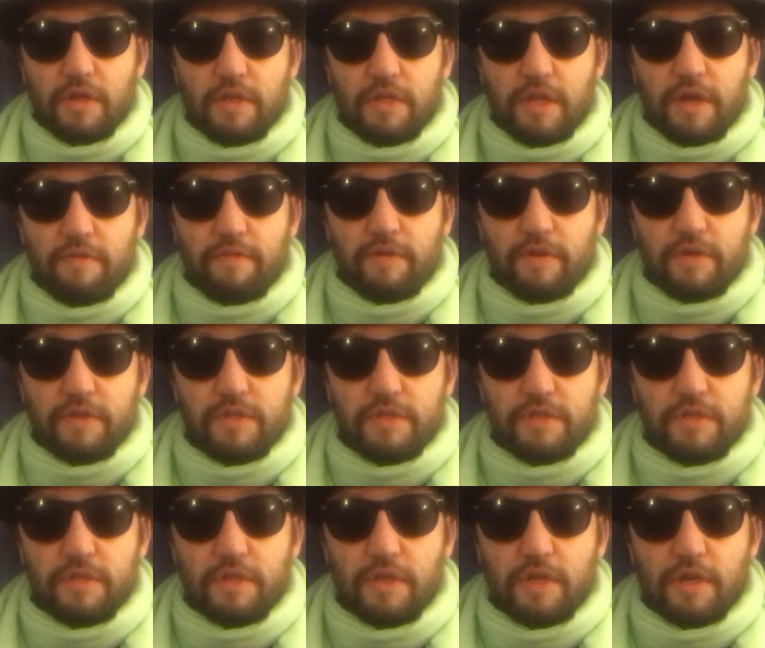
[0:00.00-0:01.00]

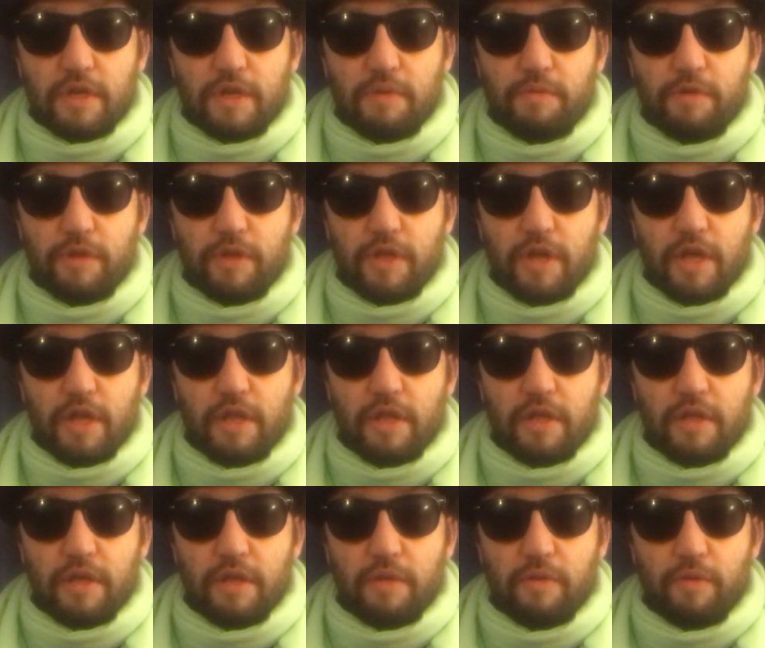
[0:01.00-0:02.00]
Davros
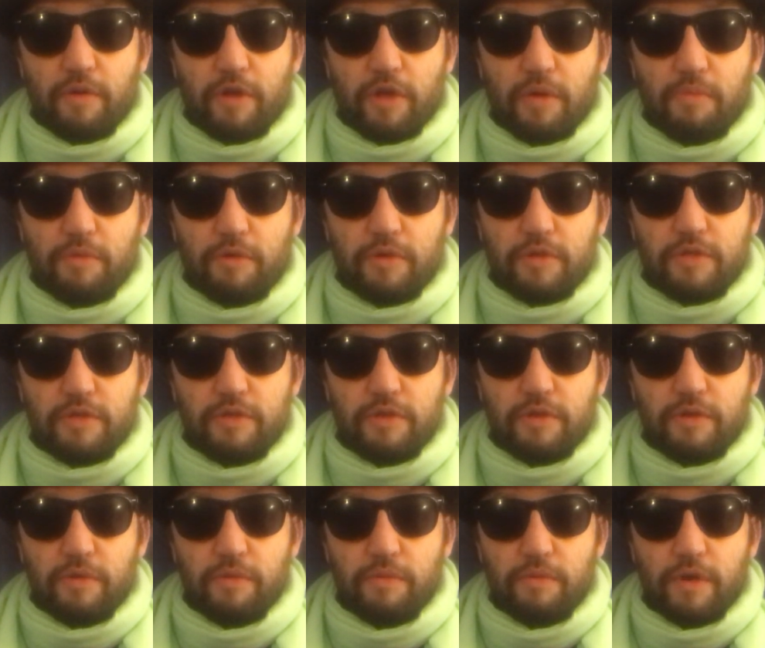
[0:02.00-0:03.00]
communicating an audiobook to
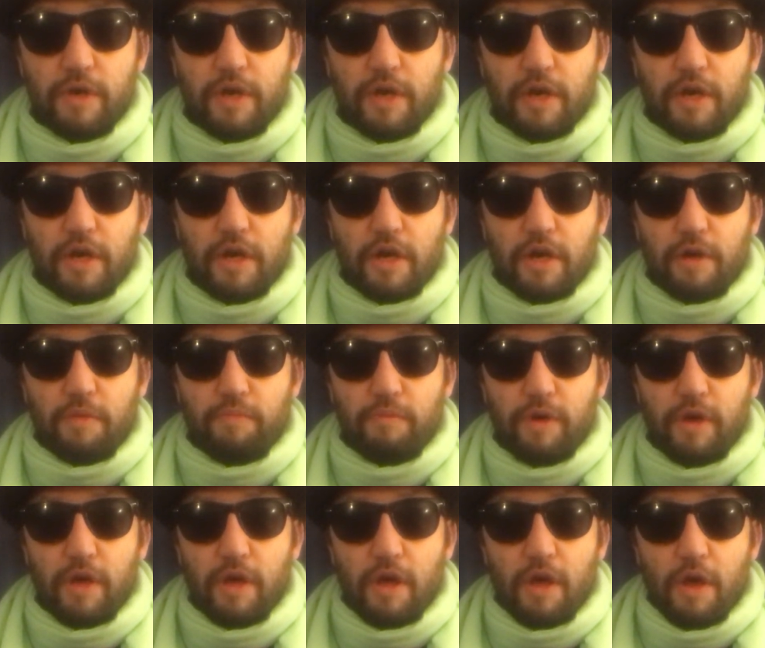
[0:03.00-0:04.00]
you.
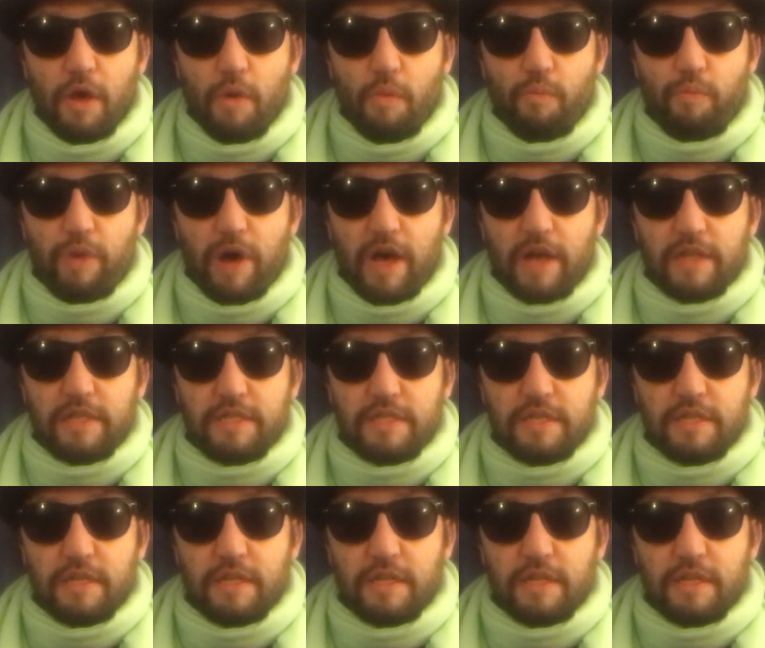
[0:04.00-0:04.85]
But